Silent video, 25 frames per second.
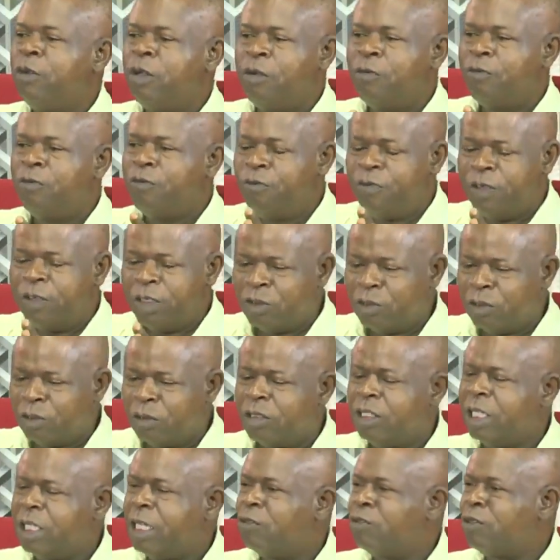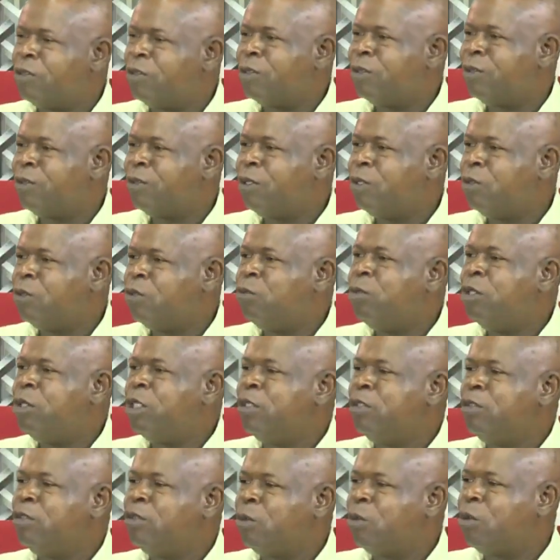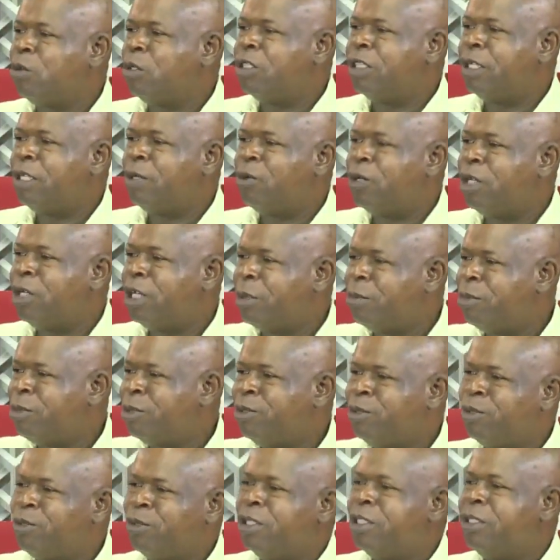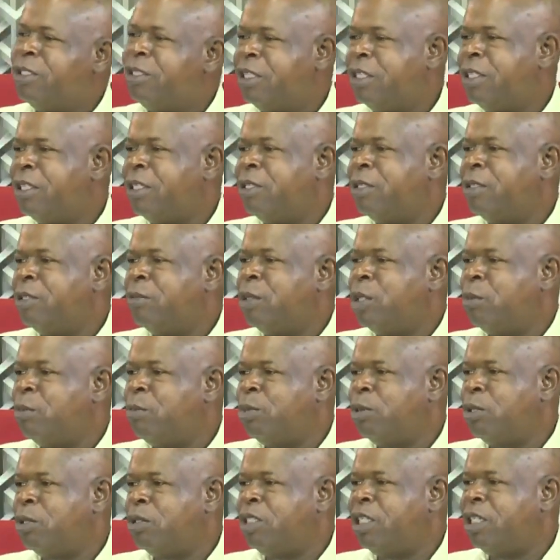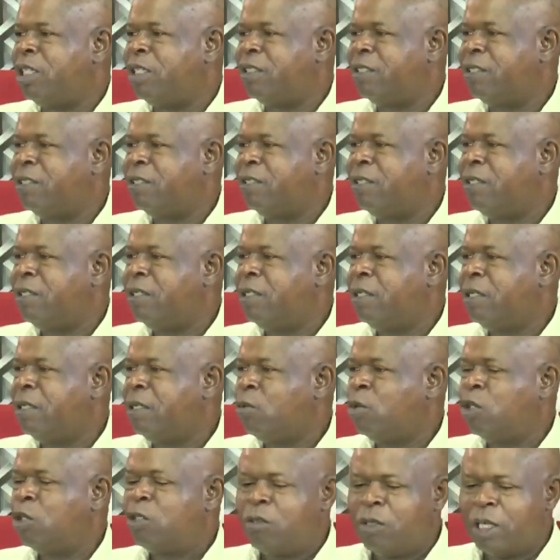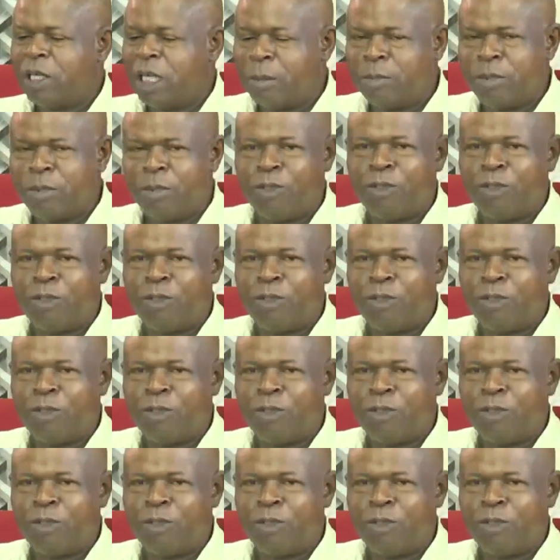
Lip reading: fizzled out. We begin to wonder what happened to this project. What happened to